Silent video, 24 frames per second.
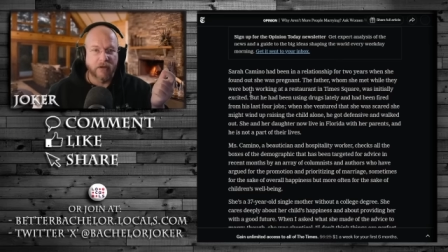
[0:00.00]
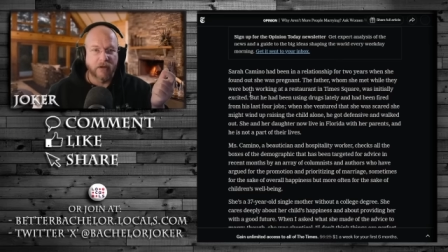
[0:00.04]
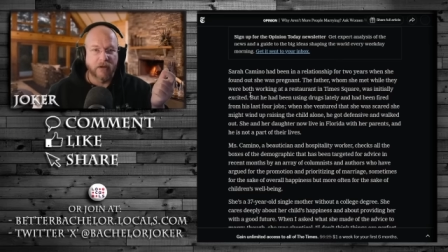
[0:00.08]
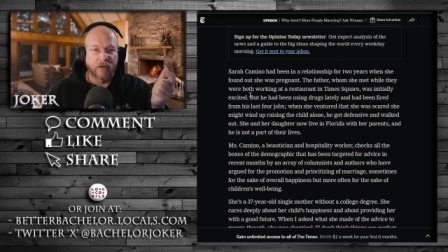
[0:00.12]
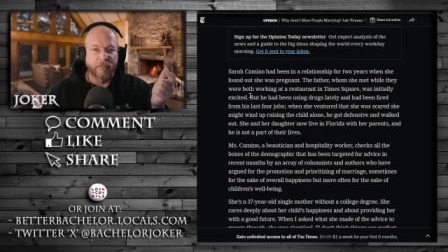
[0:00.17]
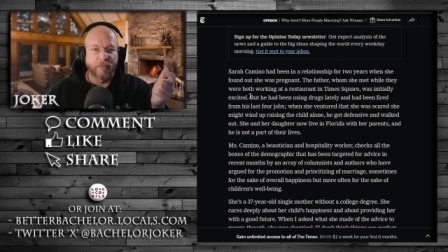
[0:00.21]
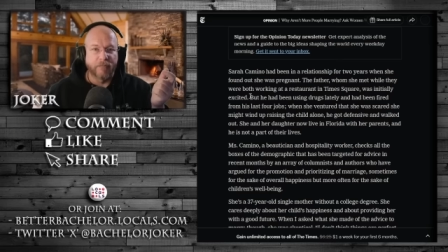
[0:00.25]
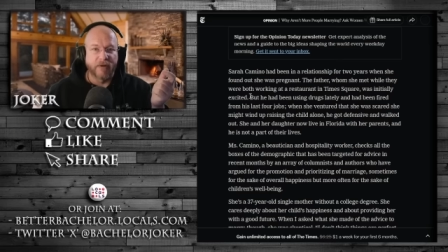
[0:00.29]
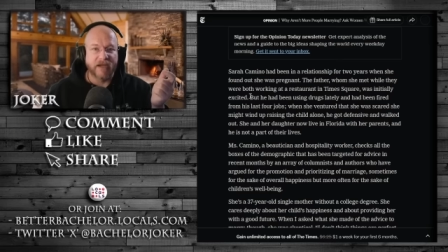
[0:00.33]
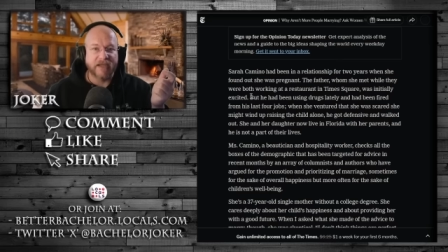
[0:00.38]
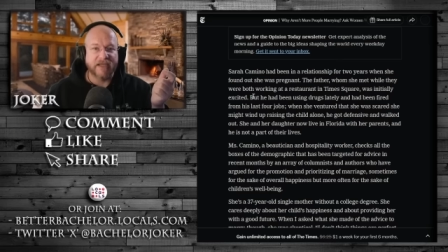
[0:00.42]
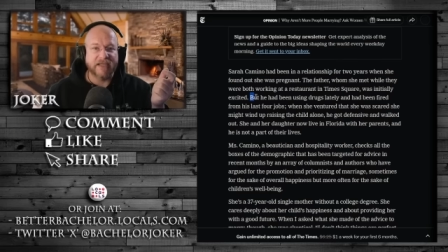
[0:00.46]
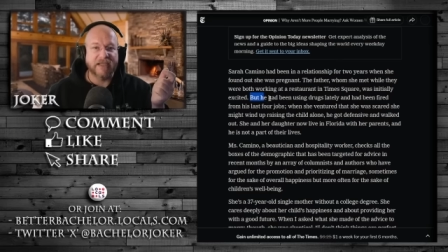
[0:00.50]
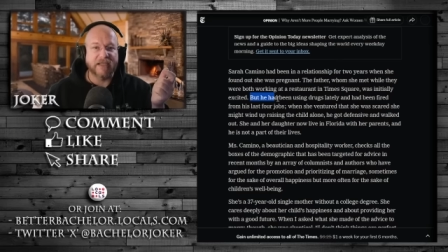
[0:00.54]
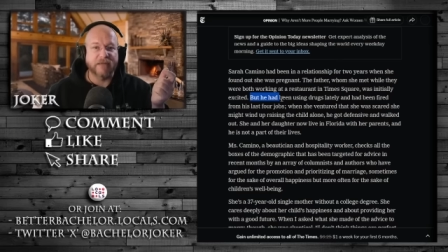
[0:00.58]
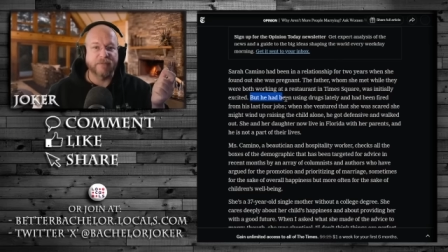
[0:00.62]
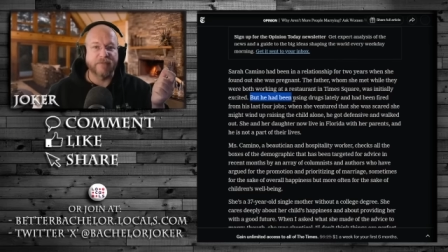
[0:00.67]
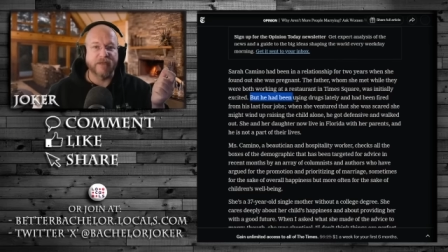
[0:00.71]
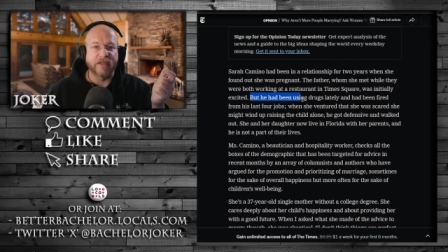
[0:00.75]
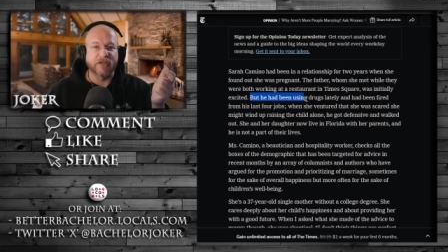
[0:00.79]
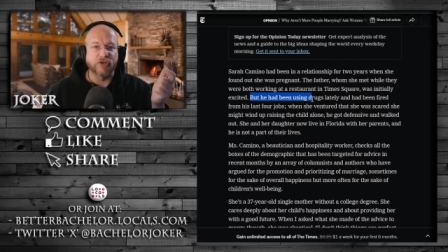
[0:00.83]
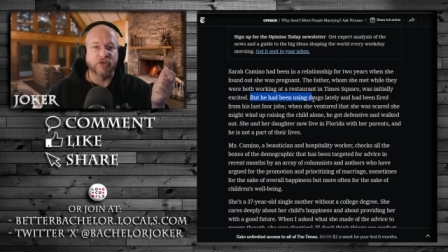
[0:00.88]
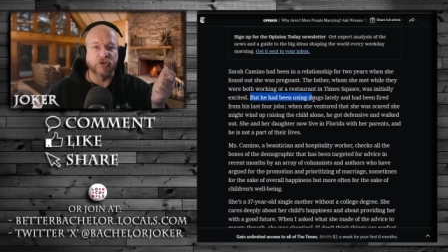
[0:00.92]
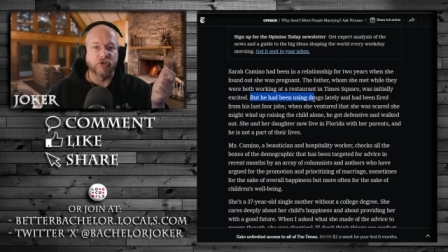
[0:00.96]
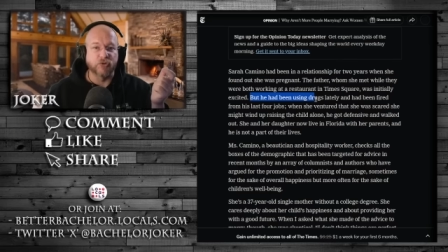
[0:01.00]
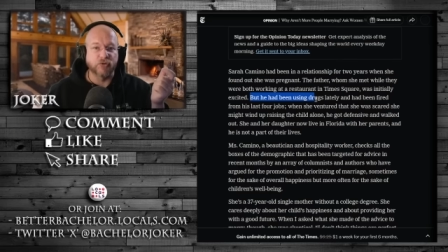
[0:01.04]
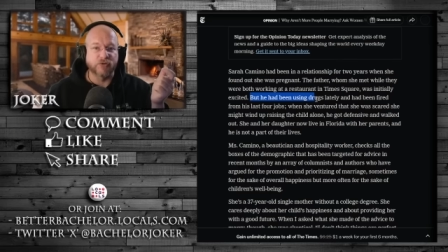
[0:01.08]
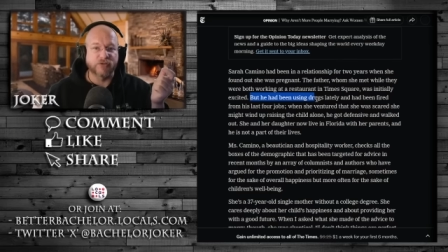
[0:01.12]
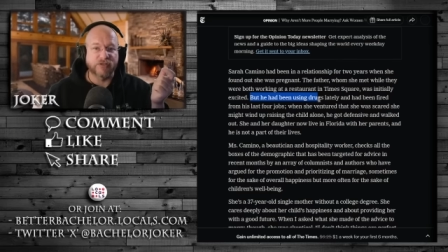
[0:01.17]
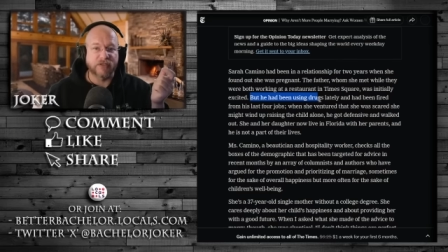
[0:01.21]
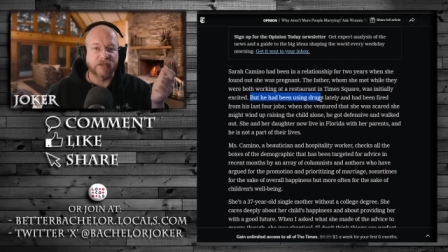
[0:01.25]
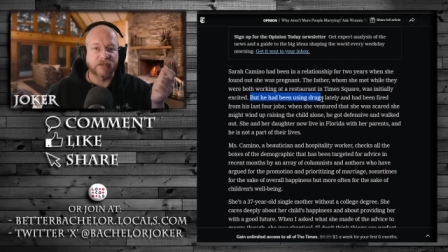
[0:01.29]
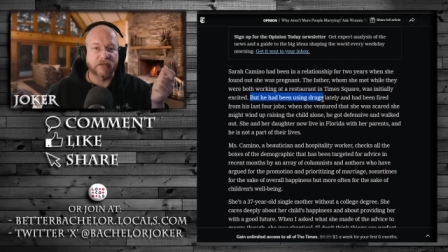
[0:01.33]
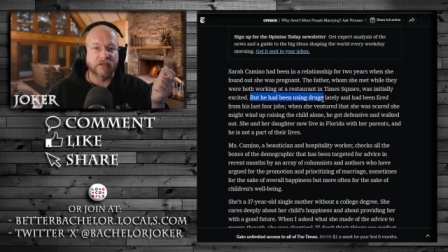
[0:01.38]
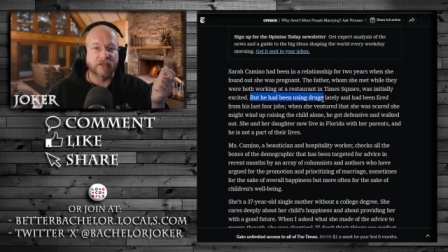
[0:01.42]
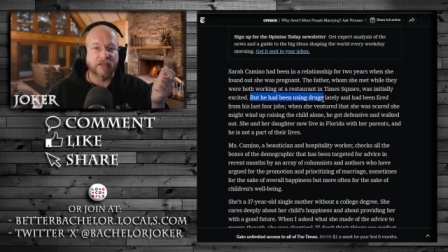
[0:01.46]
But he'd been
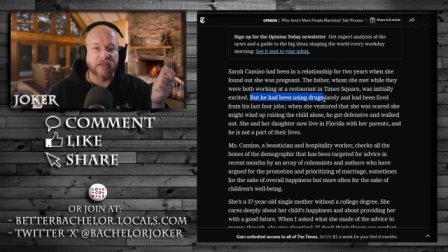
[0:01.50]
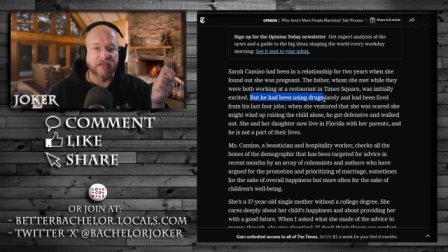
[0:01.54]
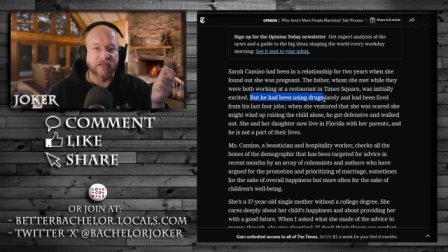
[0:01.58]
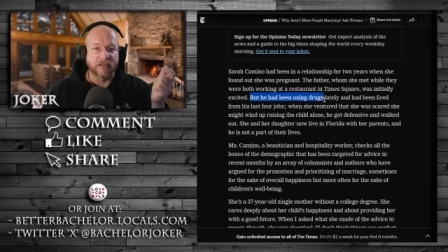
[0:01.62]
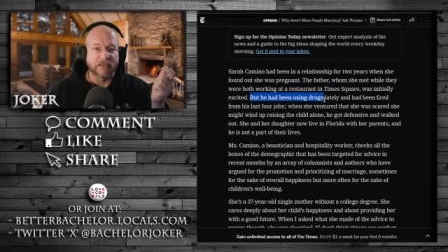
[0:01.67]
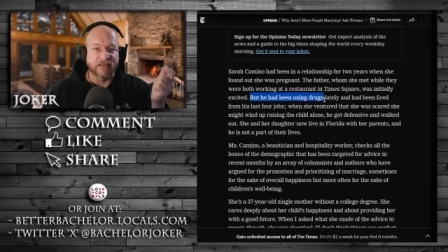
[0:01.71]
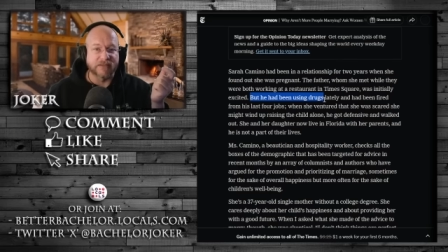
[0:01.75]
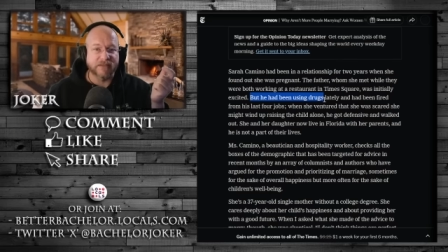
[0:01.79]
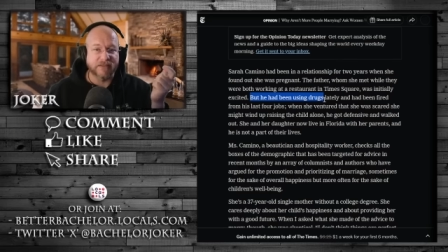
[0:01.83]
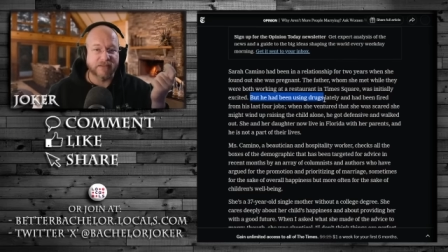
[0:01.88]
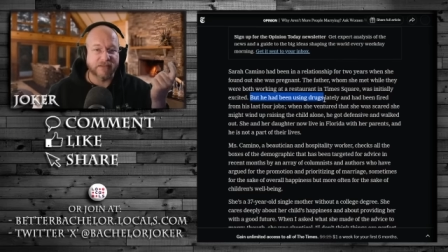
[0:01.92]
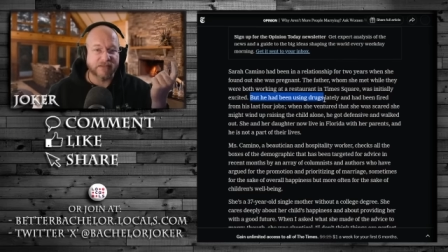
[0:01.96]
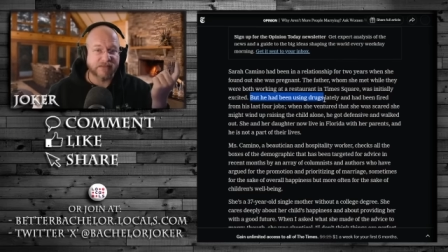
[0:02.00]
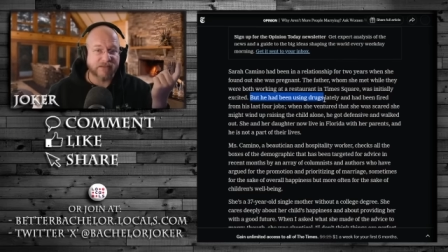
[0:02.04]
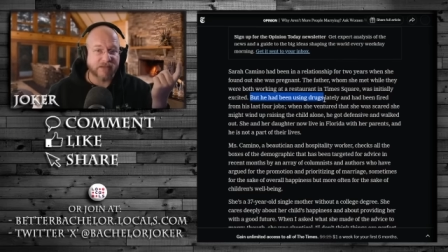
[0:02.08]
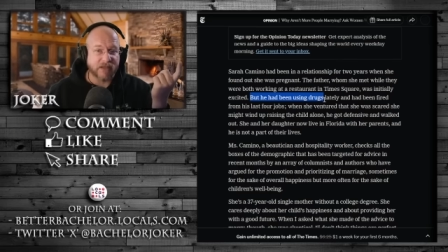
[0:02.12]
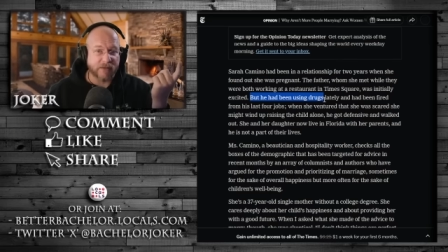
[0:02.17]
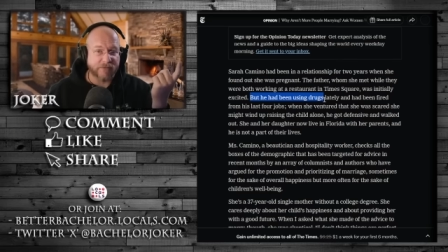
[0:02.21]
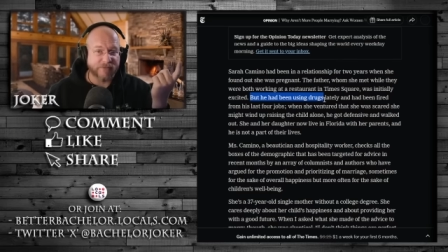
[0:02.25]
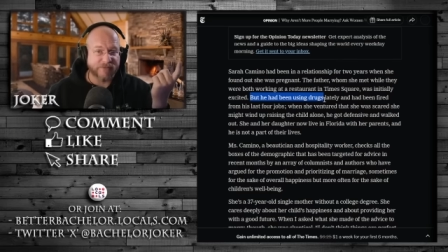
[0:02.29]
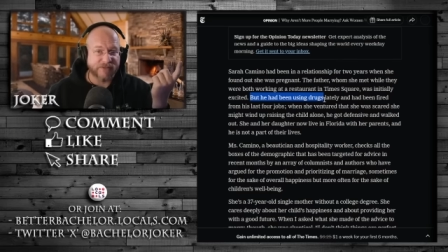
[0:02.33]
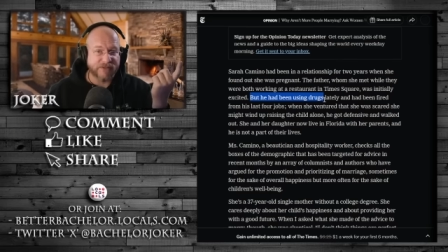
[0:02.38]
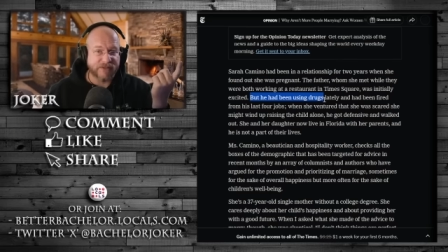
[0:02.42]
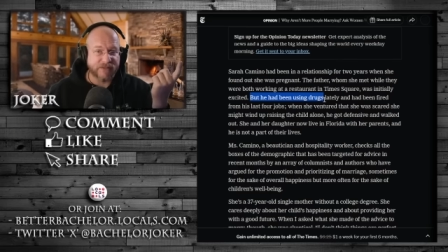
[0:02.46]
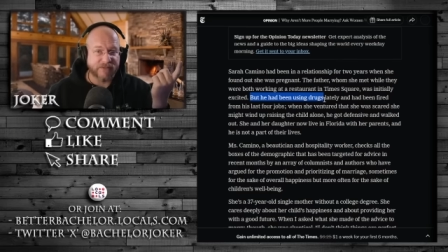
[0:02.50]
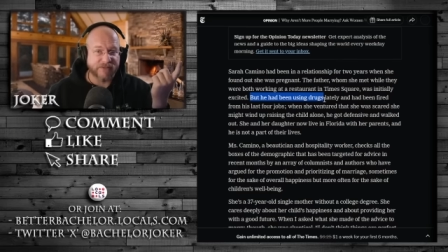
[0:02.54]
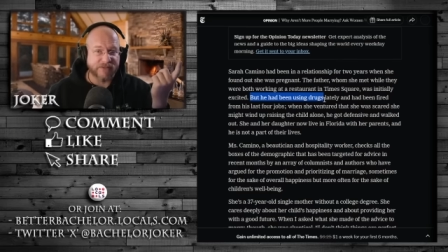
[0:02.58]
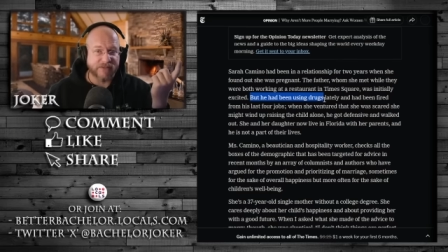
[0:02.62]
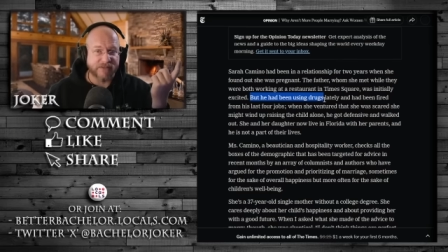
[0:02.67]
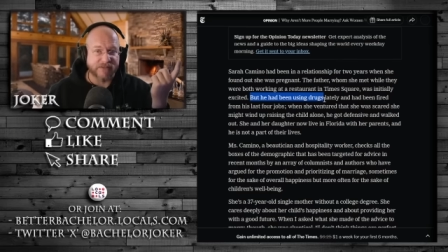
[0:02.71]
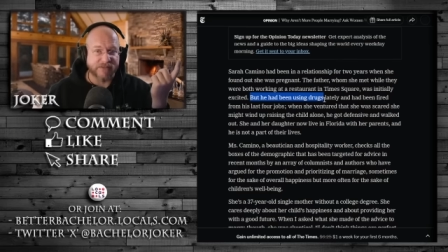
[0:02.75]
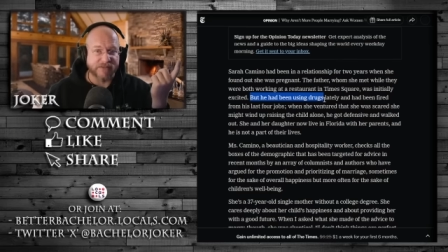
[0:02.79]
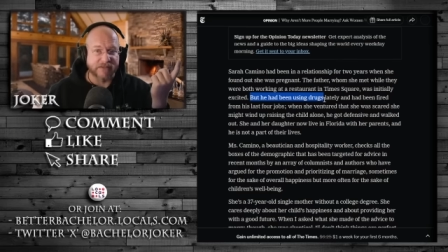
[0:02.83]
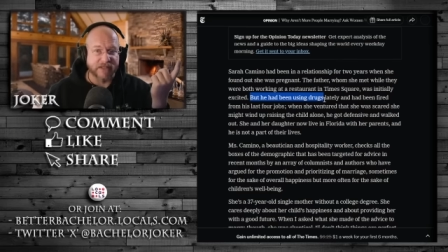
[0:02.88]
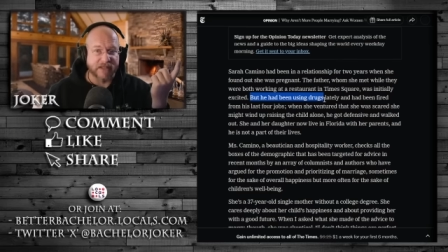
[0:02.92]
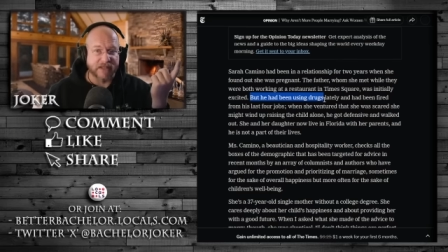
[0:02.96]
using illicit
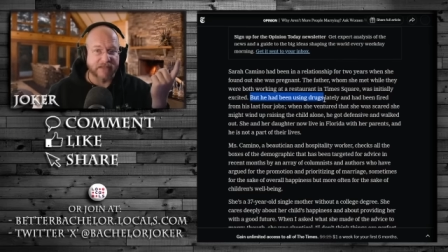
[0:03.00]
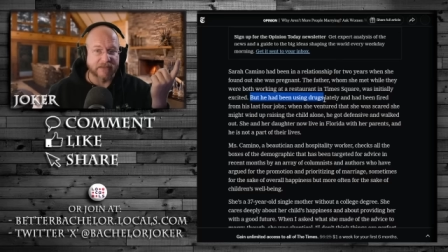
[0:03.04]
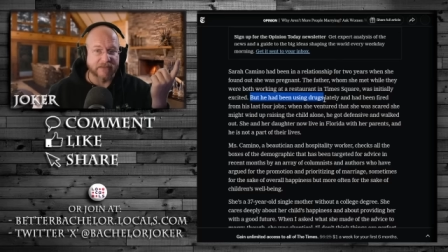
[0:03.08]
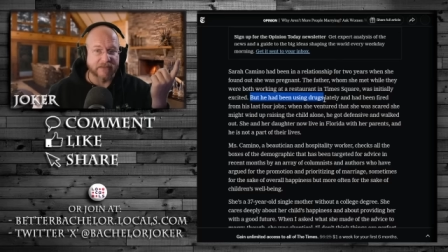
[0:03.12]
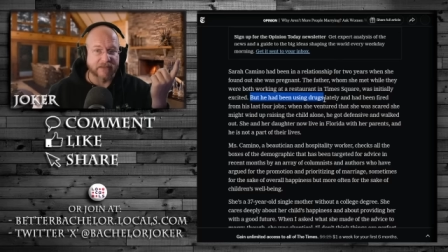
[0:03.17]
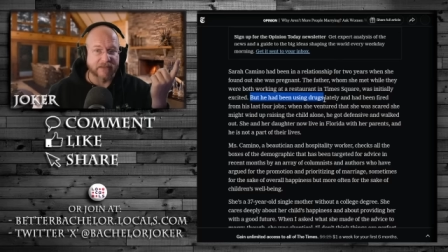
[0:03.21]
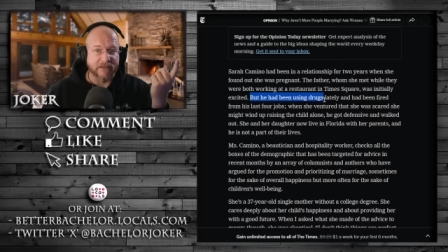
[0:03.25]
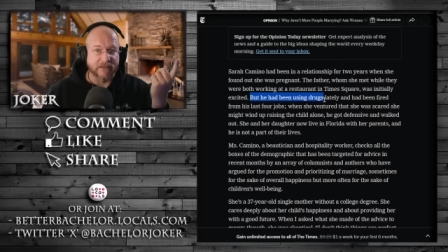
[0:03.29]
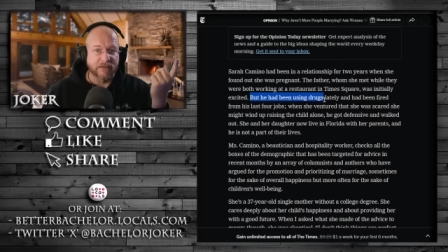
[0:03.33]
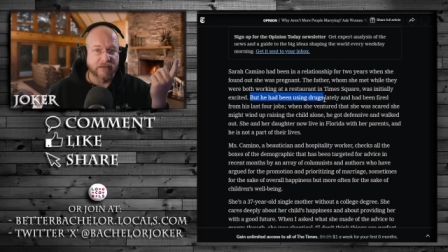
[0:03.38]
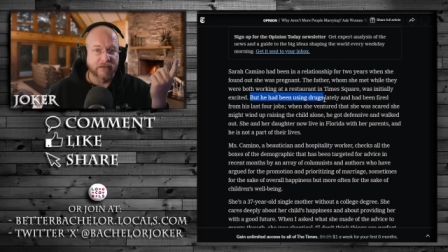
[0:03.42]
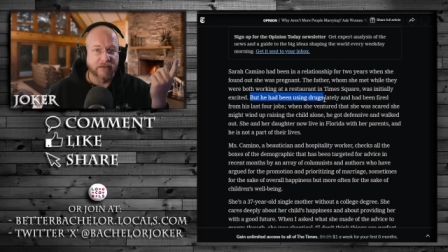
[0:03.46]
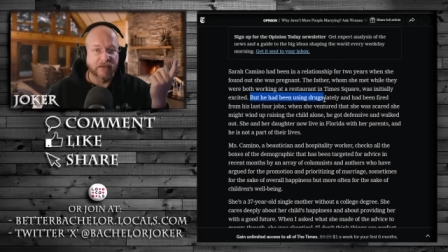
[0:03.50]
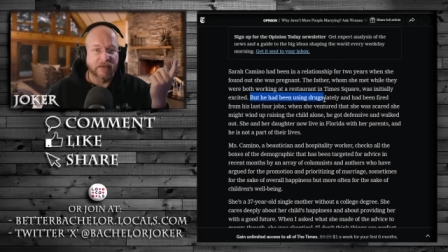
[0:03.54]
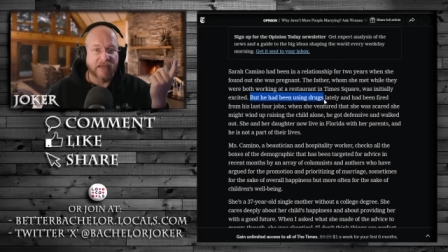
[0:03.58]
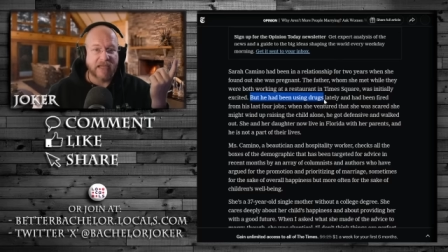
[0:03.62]
substances lately